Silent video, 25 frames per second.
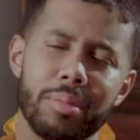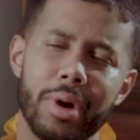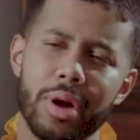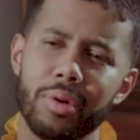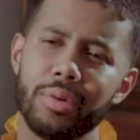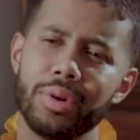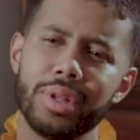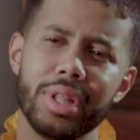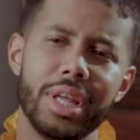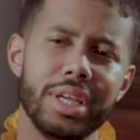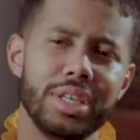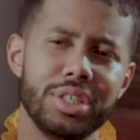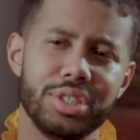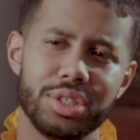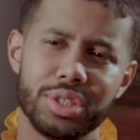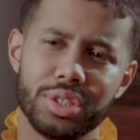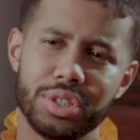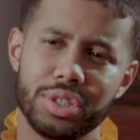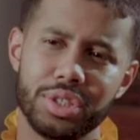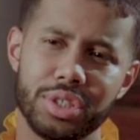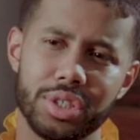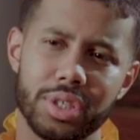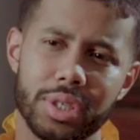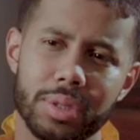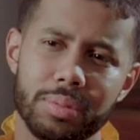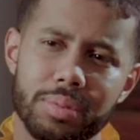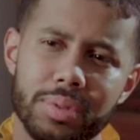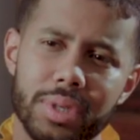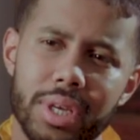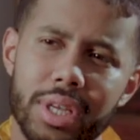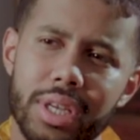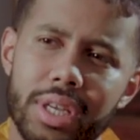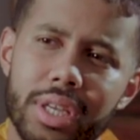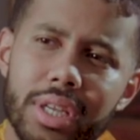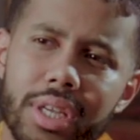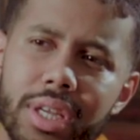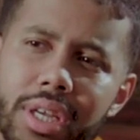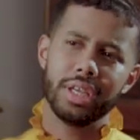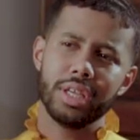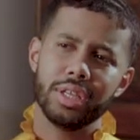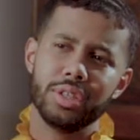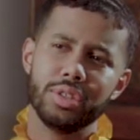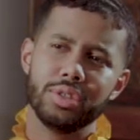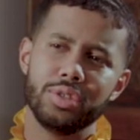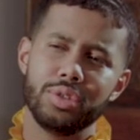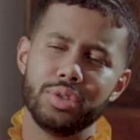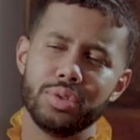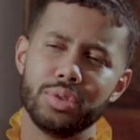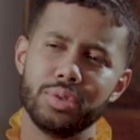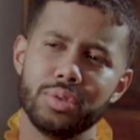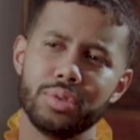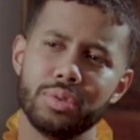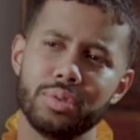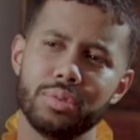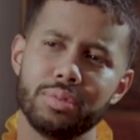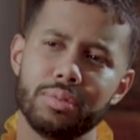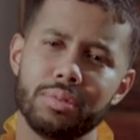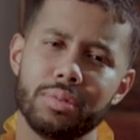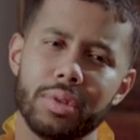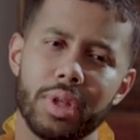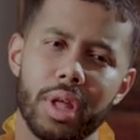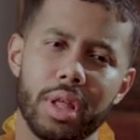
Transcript: my relationships and into